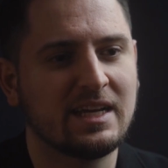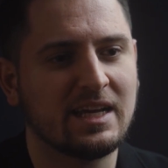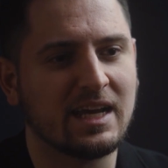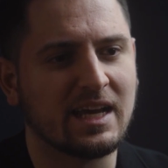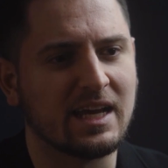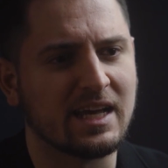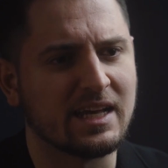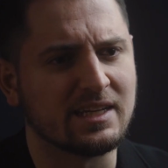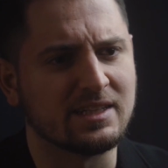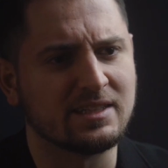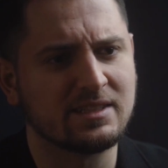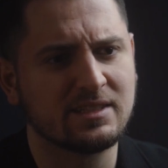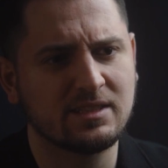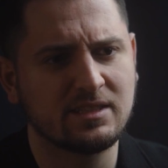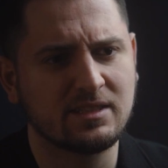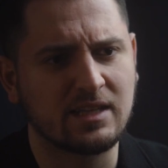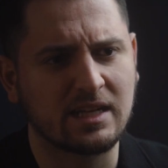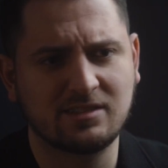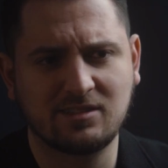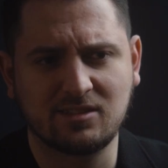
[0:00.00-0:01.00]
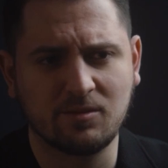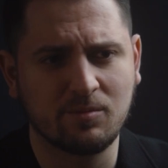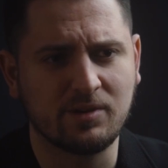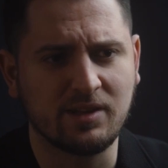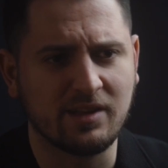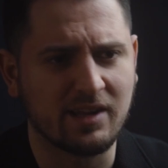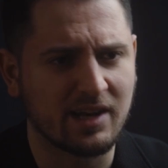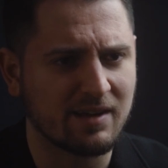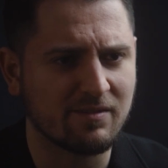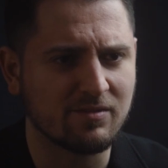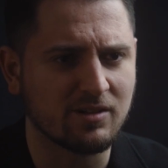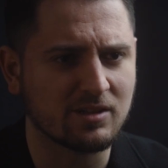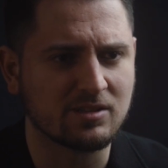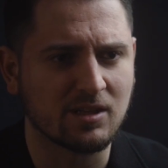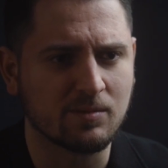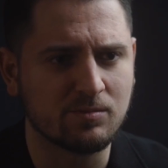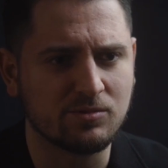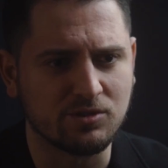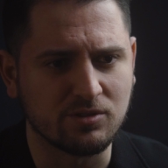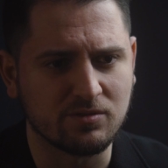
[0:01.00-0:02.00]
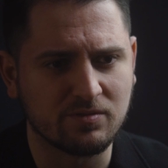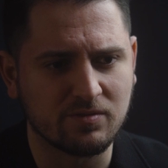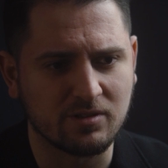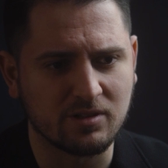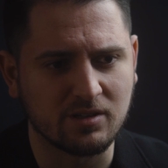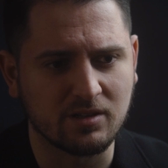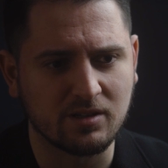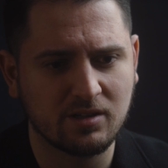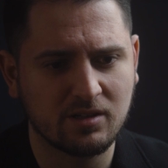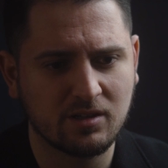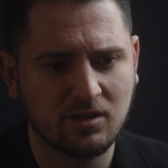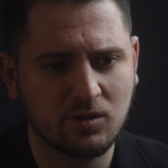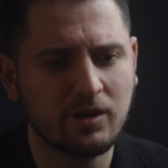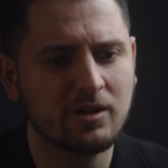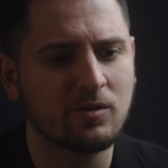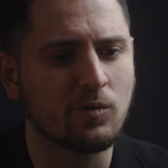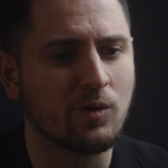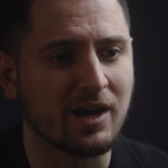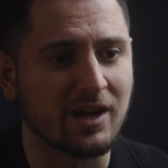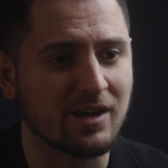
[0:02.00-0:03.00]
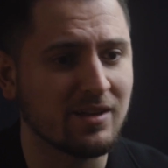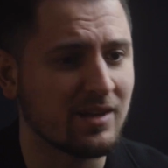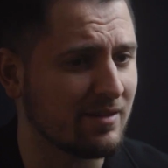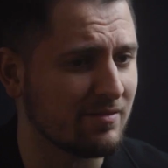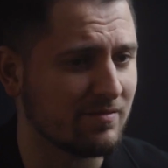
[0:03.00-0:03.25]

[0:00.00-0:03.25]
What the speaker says: and that's somebody that I've looked up to for quite a while.